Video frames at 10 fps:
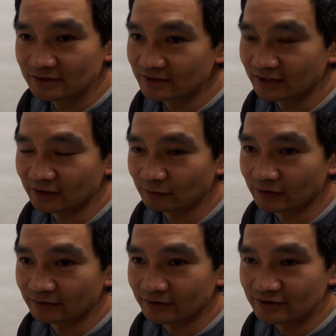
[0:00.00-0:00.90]
sitting
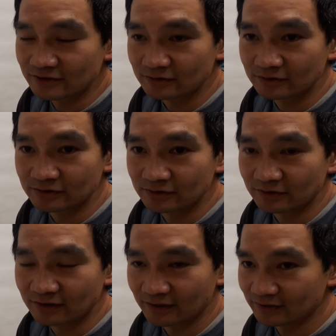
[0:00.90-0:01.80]
around at school
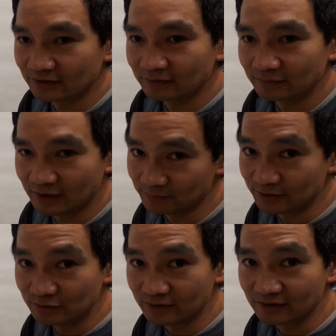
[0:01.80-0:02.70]
doing nothing in
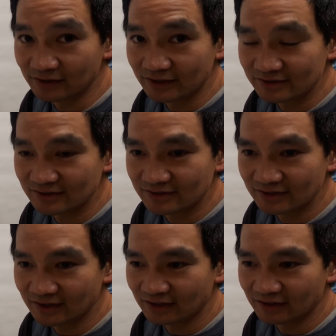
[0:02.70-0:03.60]
between classes,
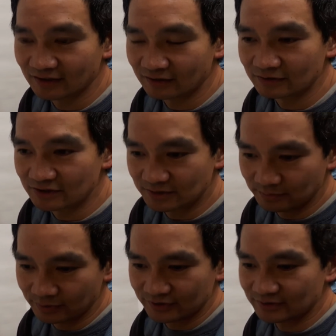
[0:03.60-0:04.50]
and I would just
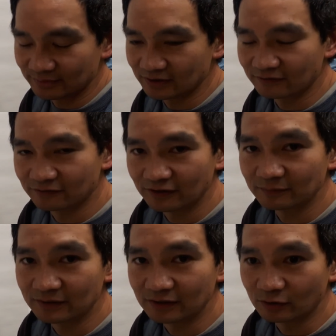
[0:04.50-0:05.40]
put something in front of
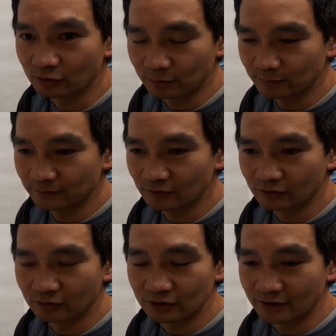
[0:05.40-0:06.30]
me, or
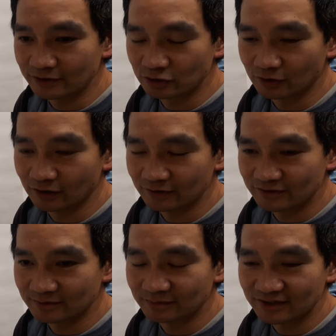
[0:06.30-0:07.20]
I'd draw
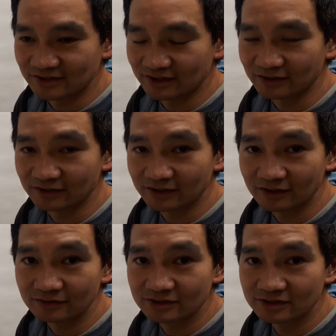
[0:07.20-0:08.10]
somebody sitting on a
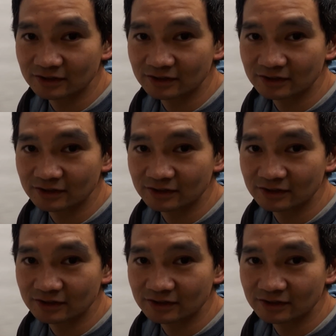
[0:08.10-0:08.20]
couch,